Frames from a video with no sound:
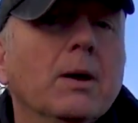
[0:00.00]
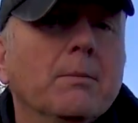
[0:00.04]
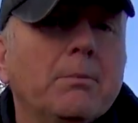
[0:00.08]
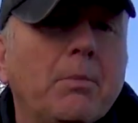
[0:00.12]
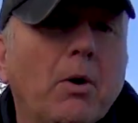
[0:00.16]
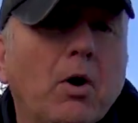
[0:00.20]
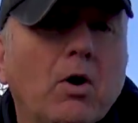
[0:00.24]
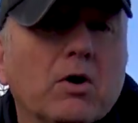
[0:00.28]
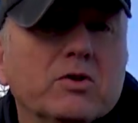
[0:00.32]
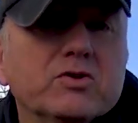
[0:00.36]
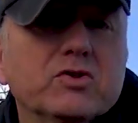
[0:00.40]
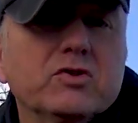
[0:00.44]

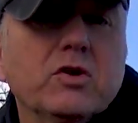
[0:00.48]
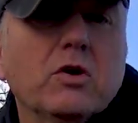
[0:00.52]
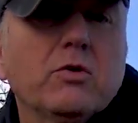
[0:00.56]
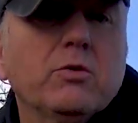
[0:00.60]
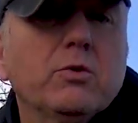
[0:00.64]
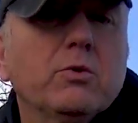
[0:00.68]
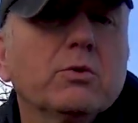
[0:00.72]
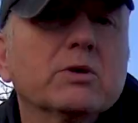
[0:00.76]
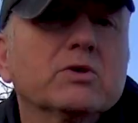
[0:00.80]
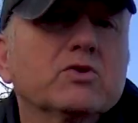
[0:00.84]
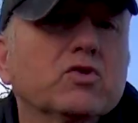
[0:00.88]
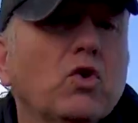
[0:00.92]
but I show
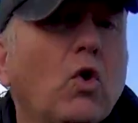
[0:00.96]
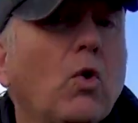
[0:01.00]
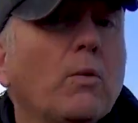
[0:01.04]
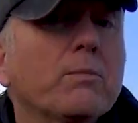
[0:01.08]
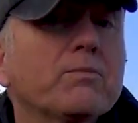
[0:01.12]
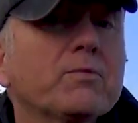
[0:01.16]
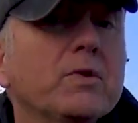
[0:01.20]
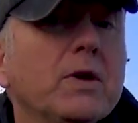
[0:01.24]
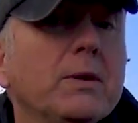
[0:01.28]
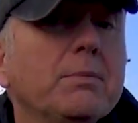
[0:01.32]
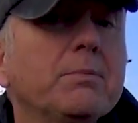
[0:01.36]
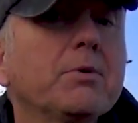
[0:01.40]
you a top
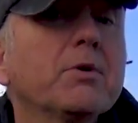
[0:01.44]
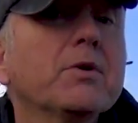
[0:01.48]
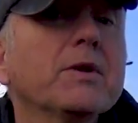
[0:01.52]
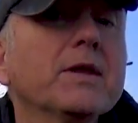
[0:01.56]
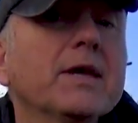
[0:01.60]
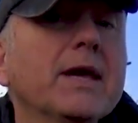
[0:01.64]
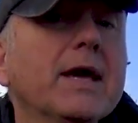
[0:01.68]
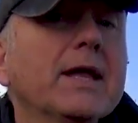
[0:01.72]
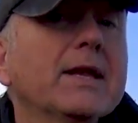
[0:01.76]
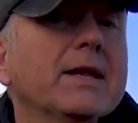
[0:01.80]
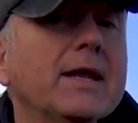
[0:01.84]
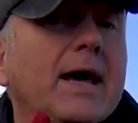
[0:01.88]
tip at
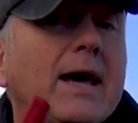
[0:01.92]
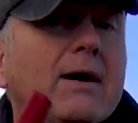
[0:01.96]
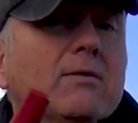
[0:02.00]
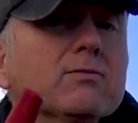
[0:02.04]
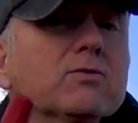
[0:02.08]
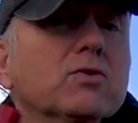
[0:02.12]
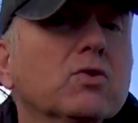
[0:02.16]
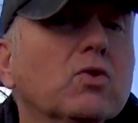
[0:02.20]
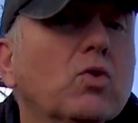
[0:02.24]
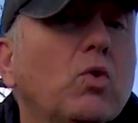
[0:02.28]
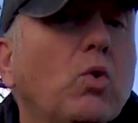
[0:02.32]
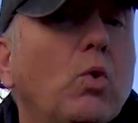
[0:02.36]
the end how
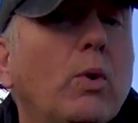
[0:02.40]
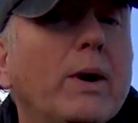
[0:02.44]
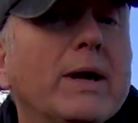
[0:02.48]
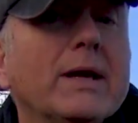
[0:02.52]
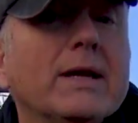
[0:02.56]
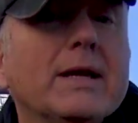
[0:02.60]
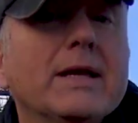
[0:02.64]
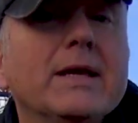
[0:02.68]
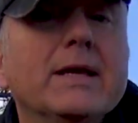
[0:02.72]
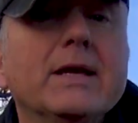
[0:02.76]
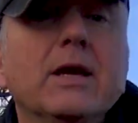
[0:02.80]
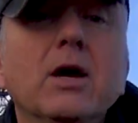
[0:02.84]
to
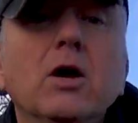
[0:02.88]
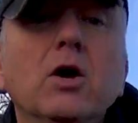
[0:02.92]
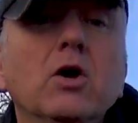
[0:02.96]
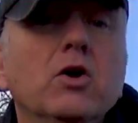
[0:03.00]
quickly